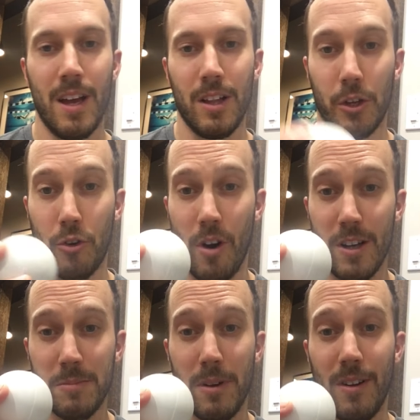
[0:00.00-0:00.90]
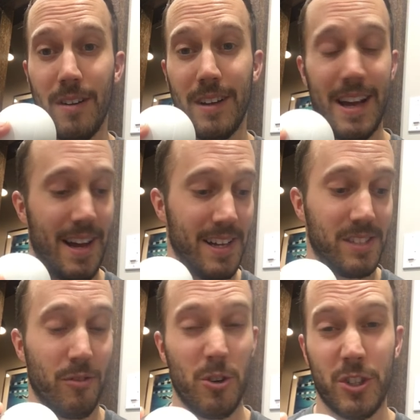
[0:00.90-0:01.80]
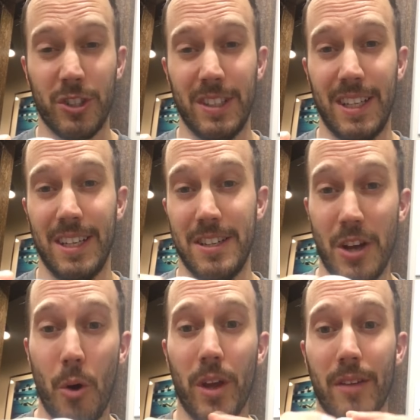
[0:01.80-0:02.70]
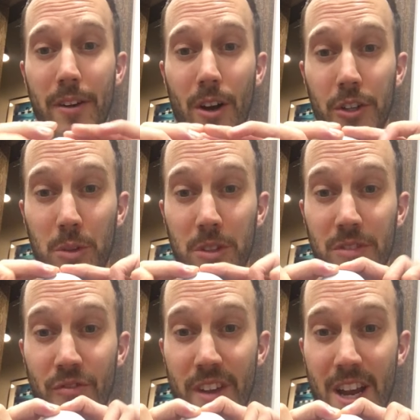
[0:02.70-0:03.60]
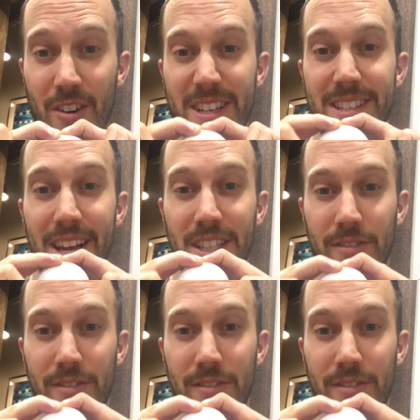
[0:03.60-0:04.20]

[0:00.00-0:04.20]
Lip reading: Lacrosse ball has virtually no give at all It's very dense,